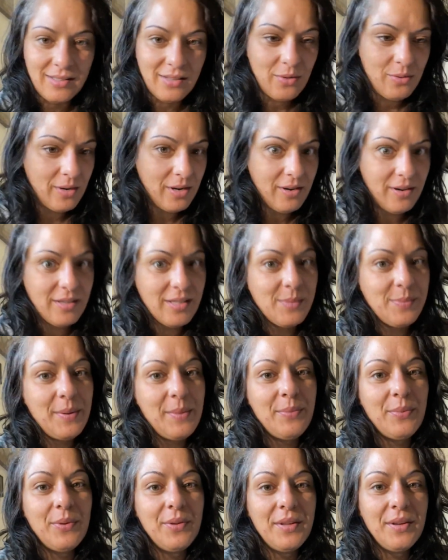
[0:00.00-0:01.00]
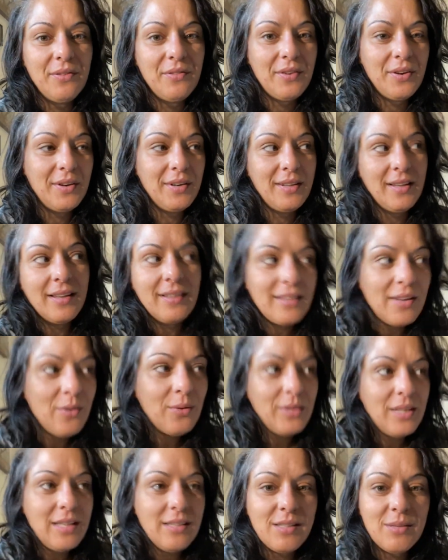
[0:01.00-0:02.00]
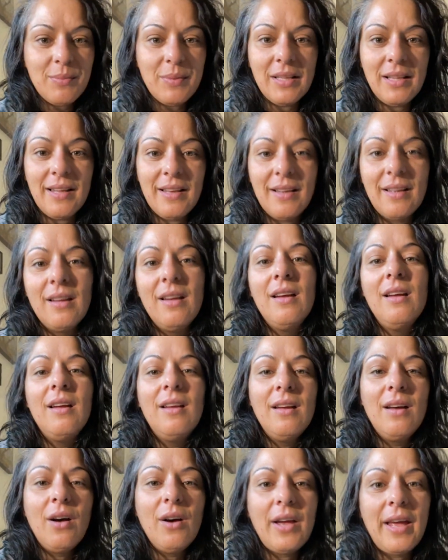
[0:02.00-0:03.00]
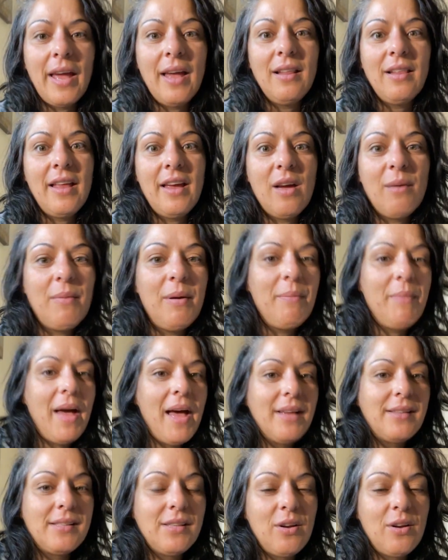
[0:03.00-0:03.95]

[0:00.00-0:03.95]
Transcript: Aquarius people, they're very like, they don't need to be like, okay, lay on my back, sit on